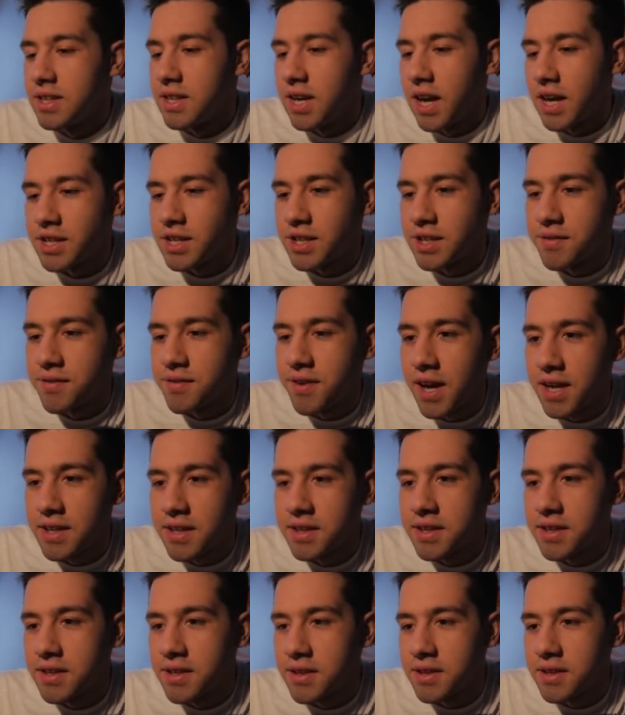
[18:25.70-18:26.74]
I should have had
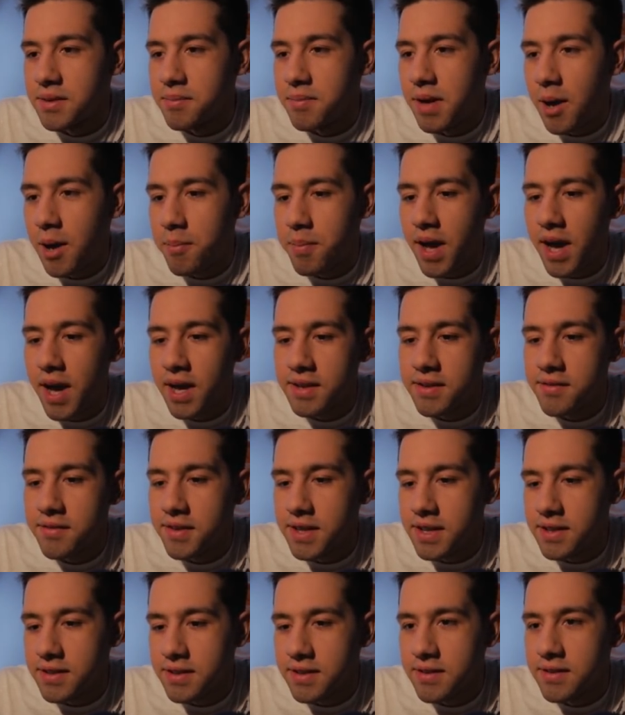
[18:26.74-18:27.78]
the map
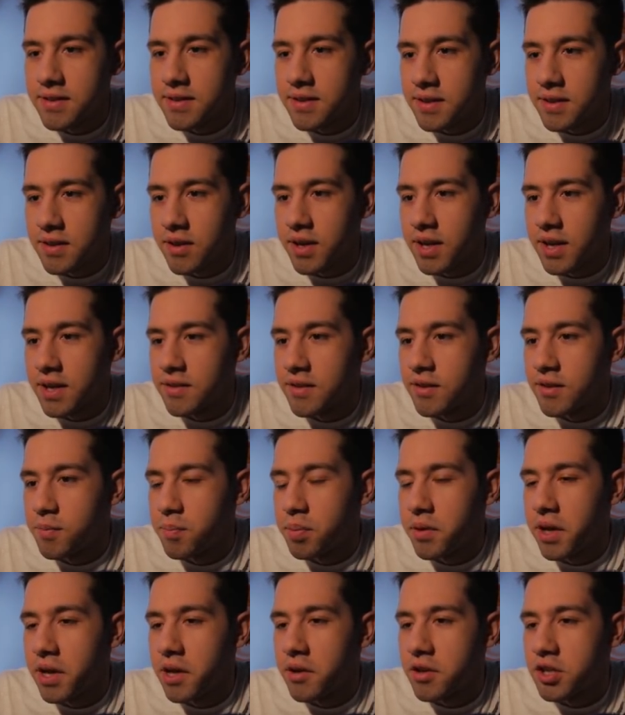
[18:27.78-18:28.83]
activated. Okay, so he's
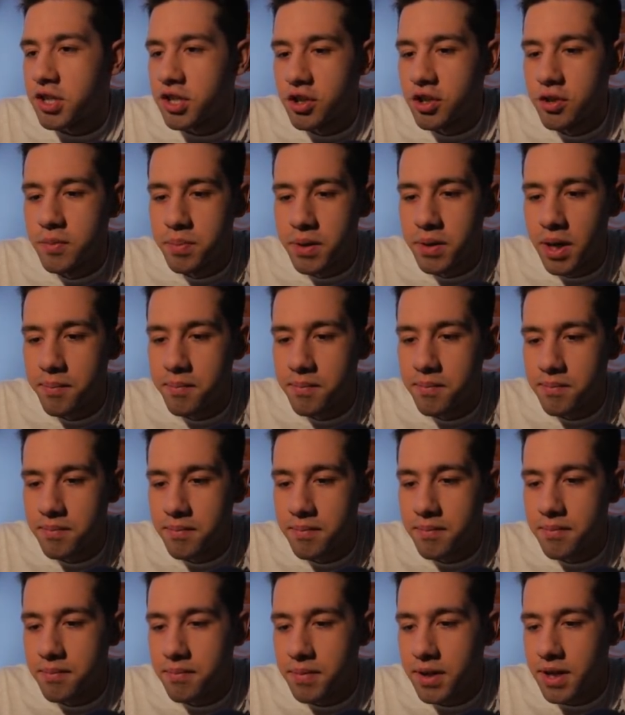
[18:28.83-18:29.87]
playing Shoop. I'm
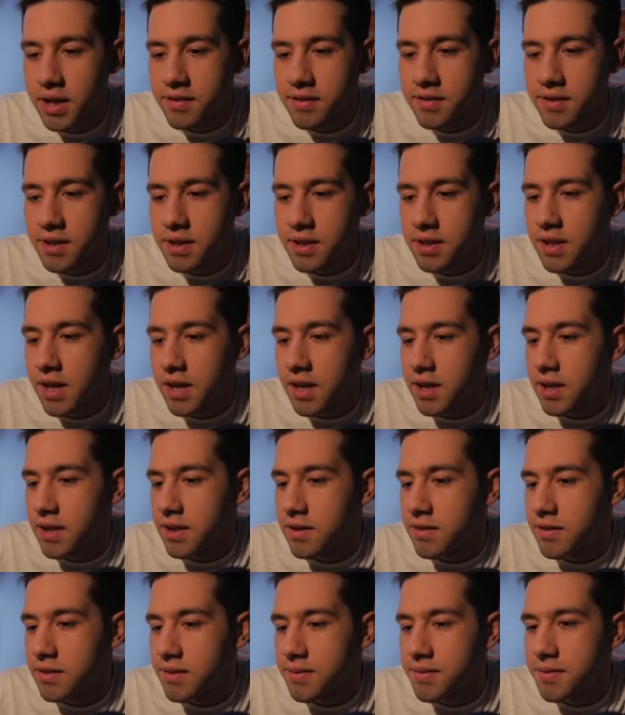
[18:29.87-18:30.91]
guessing in that
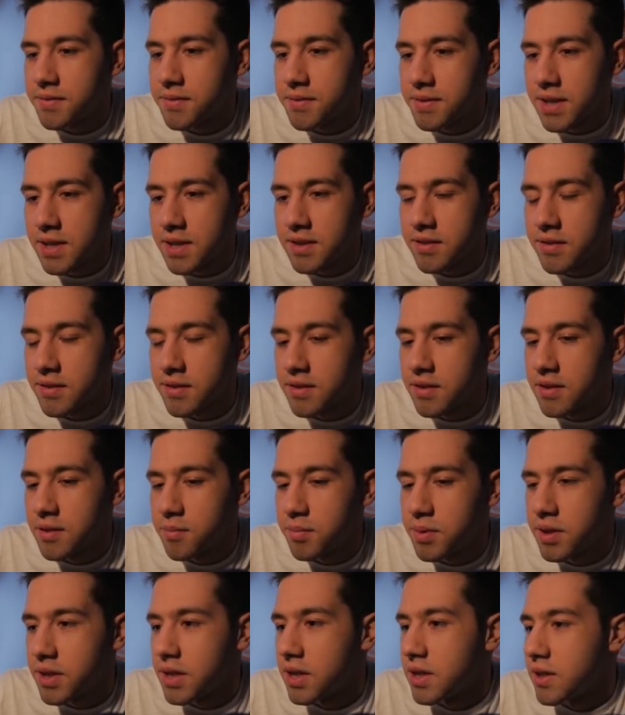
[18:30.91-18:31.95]
case, if that's how he's going to
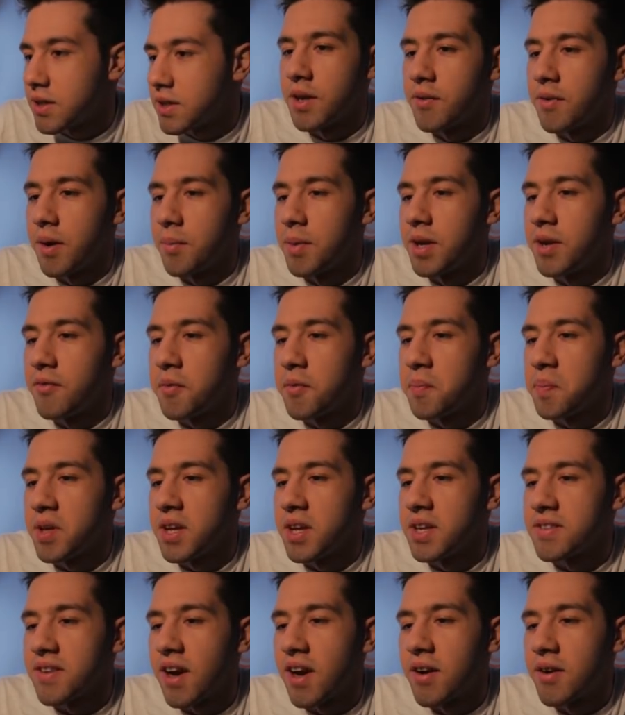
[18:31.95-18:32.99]
play it. I mean, if he
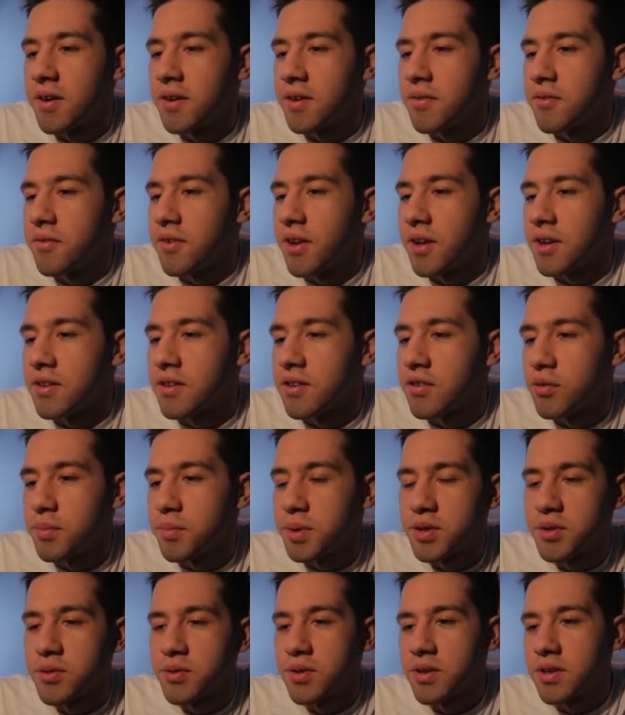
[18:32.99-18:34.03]
plays Iron Falcon
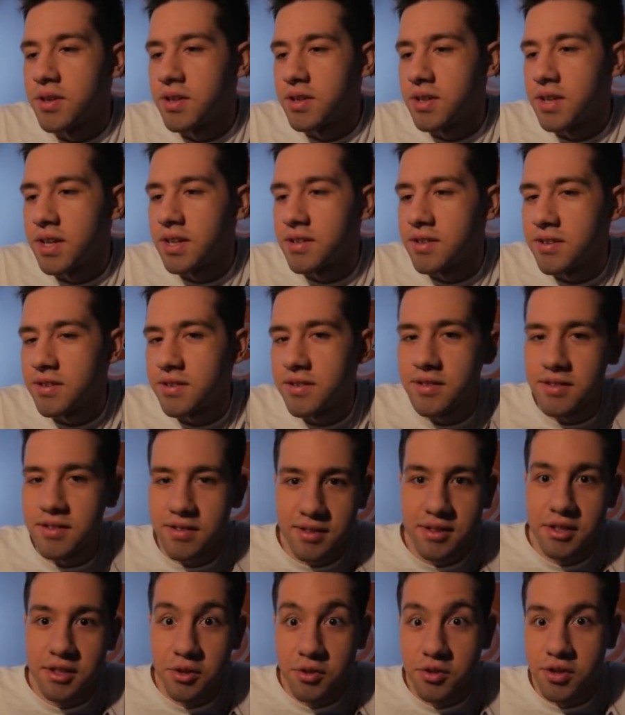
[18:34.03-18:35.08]
Troubadour,
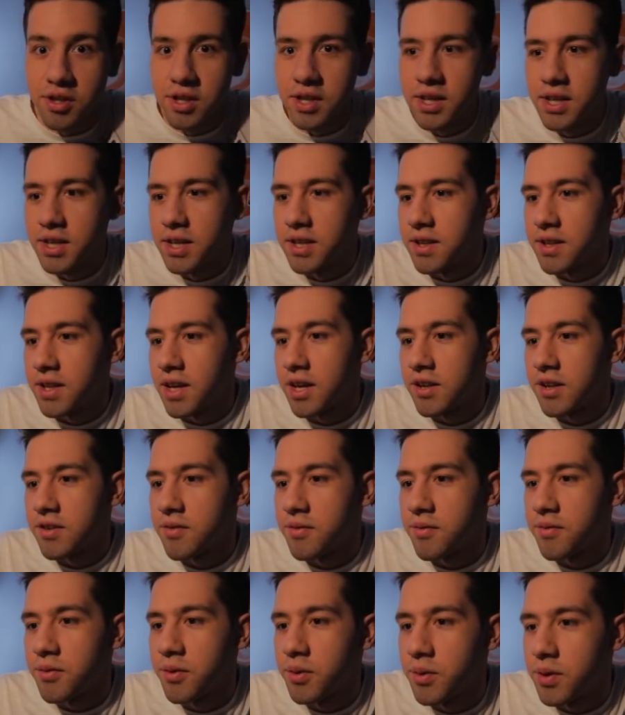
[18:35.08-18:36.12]
that's usually an indication
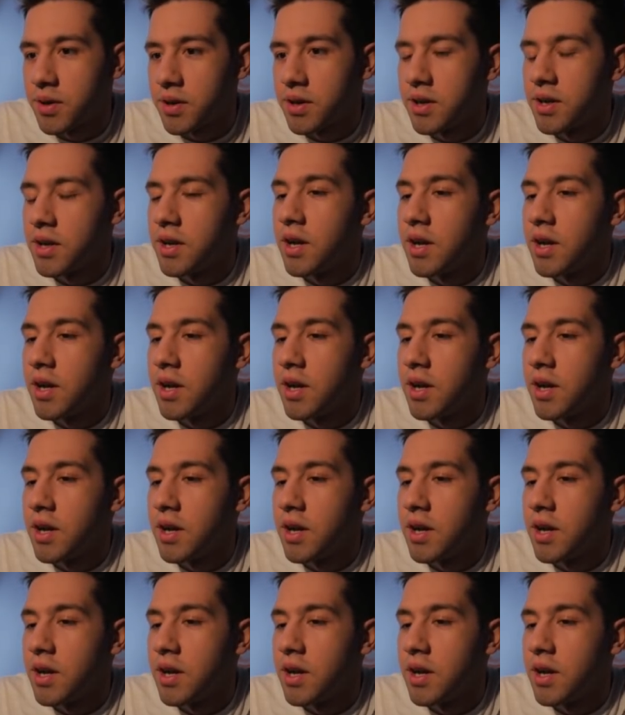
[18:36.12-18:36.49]
for